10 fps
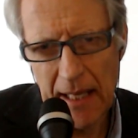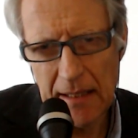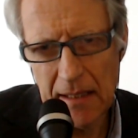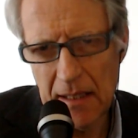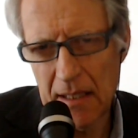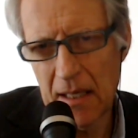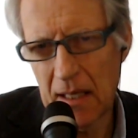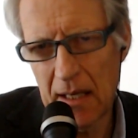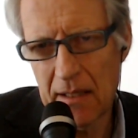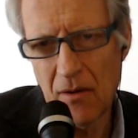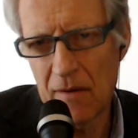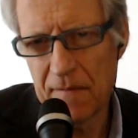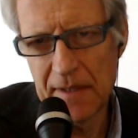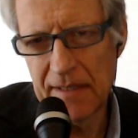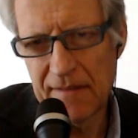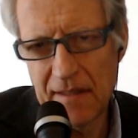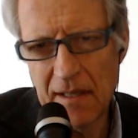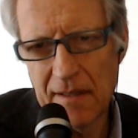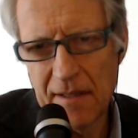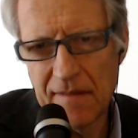And and often there's
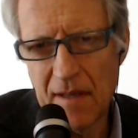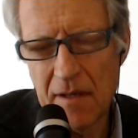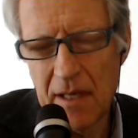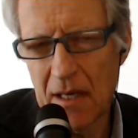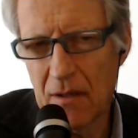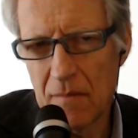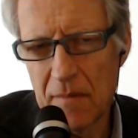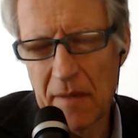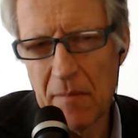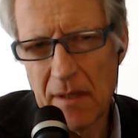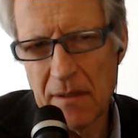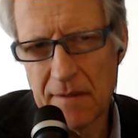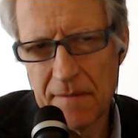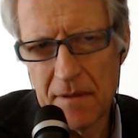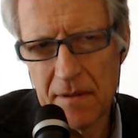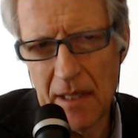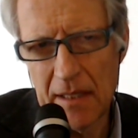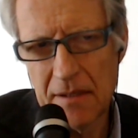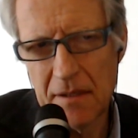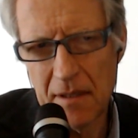no economic motive to
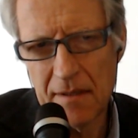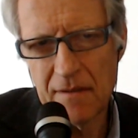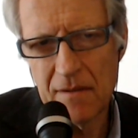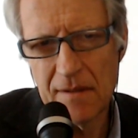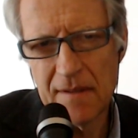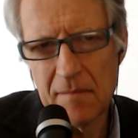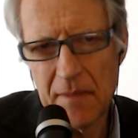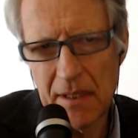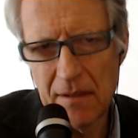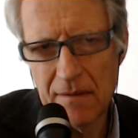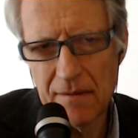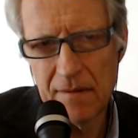that. It's not somebody